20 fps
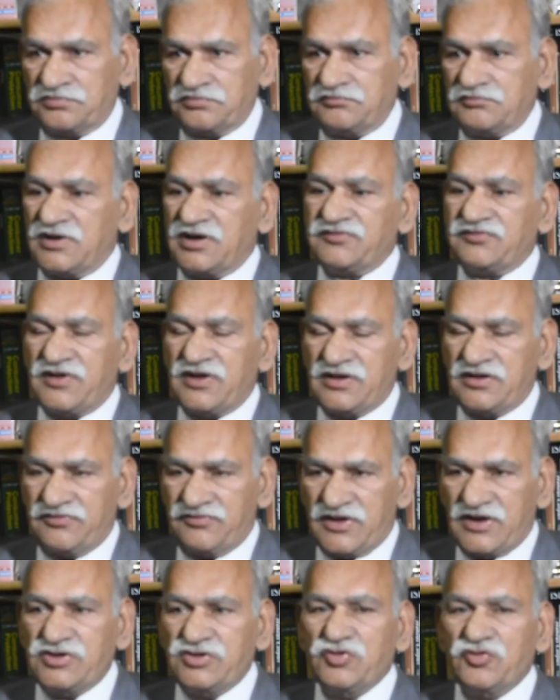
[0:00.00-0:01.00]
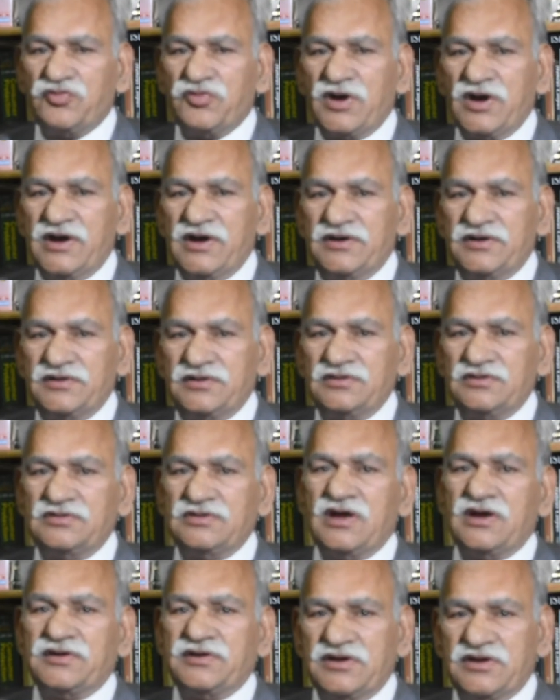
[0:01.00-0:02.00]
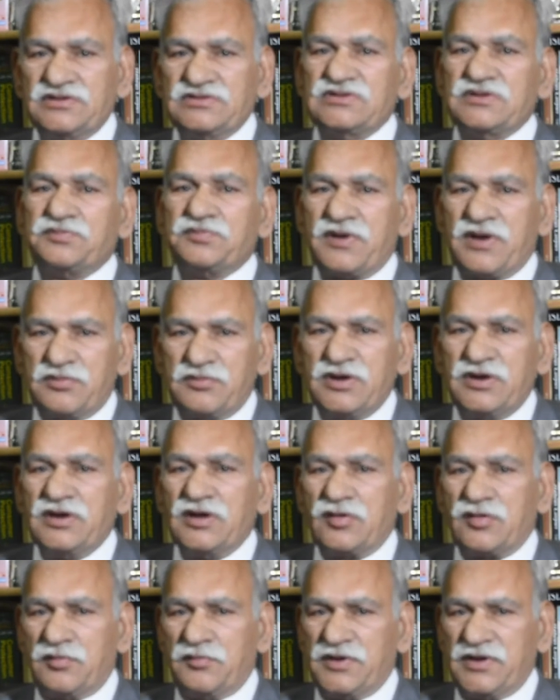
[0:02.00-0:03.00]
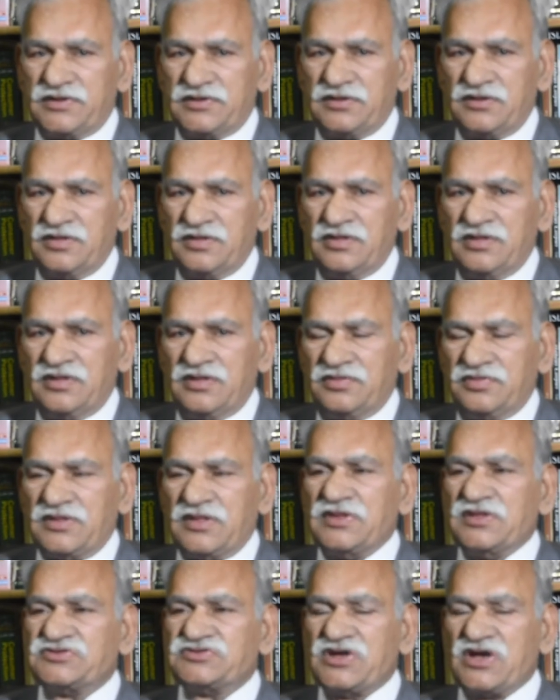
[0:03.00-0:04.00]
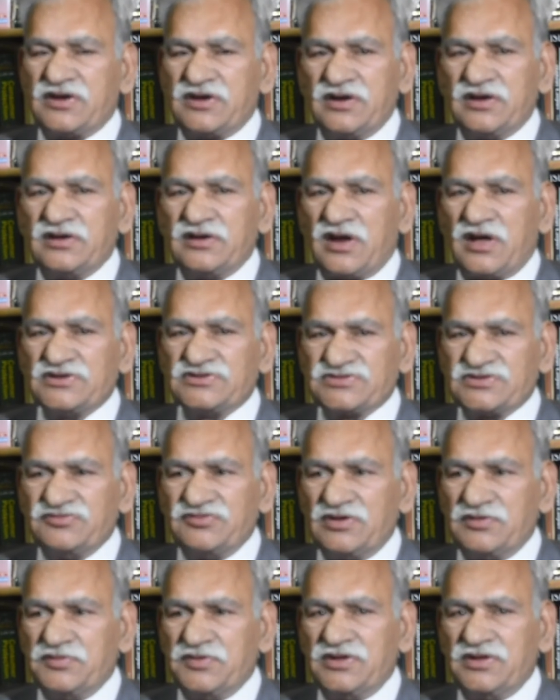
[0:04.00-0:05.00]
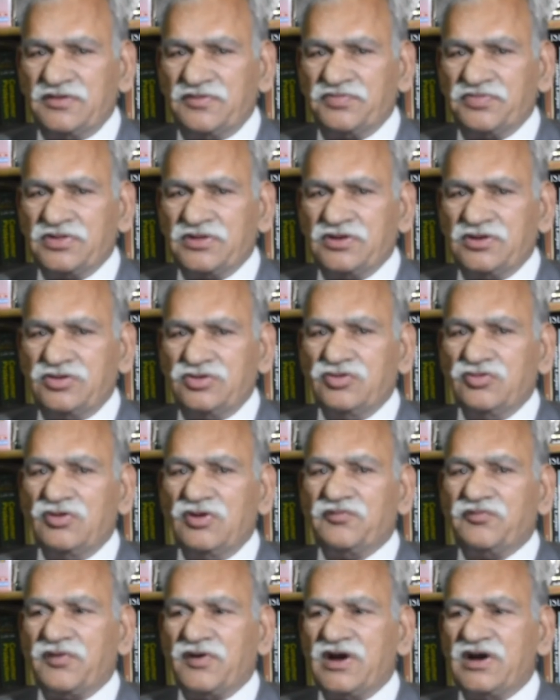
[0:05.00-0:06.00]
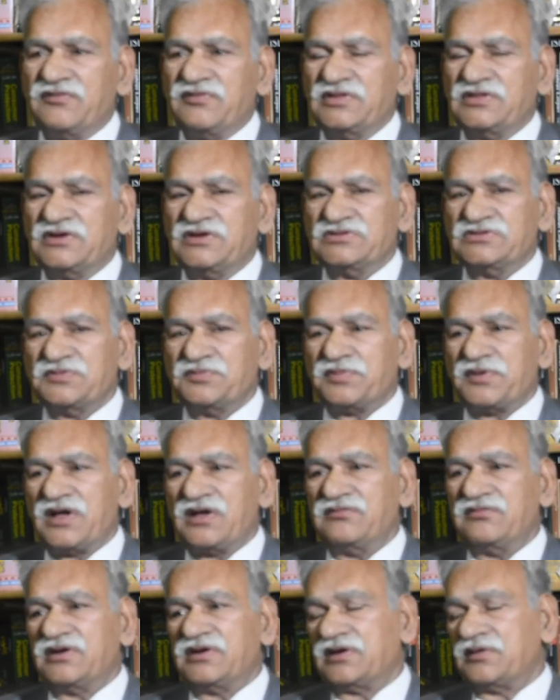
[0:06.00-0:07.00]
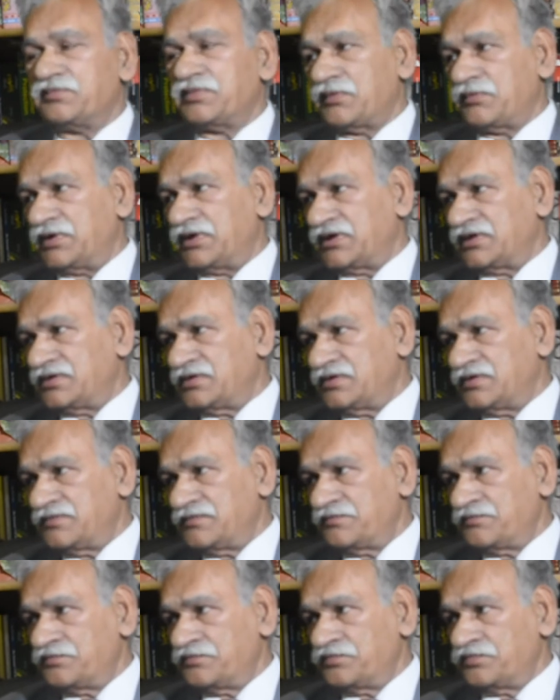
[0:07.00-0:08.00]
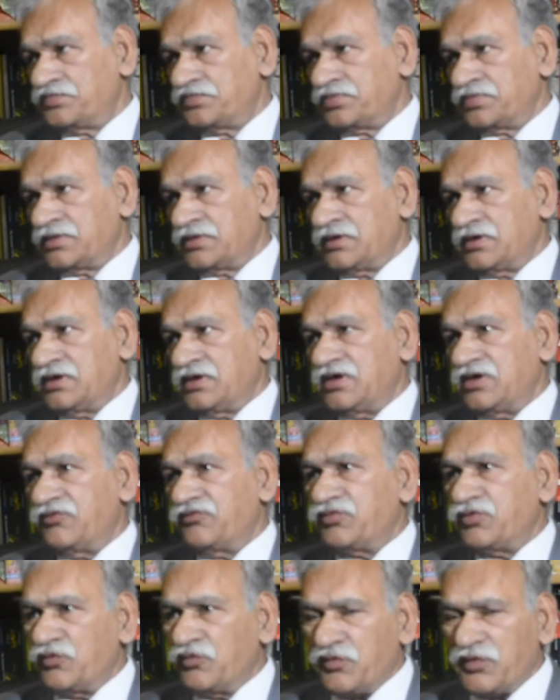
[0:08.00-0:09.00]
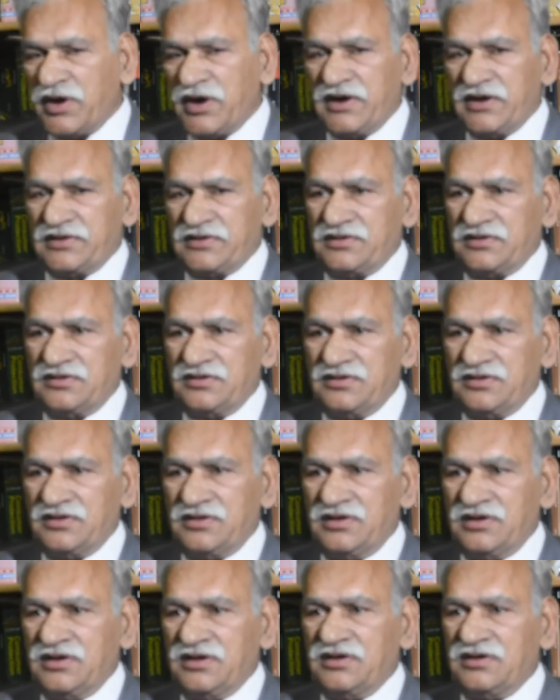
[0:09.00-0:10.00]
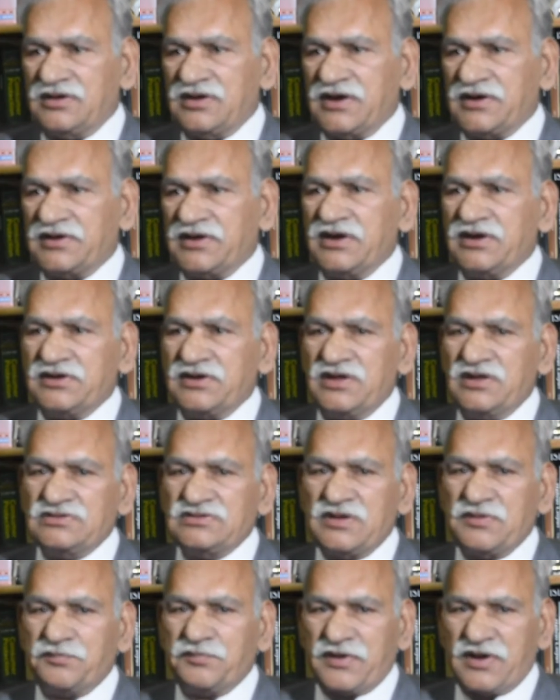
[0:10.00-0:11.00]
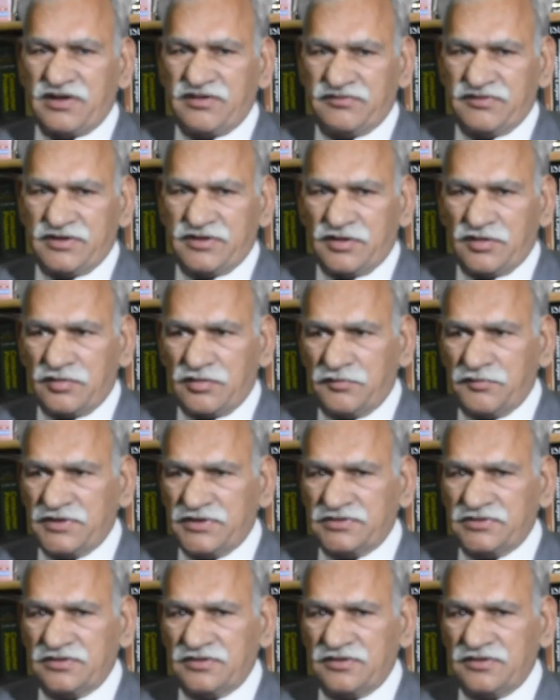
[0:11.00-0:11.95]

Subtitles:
But when you find that it is a primary document, then the second task will be, you will find whether it is a private or public. If you find that it is a private document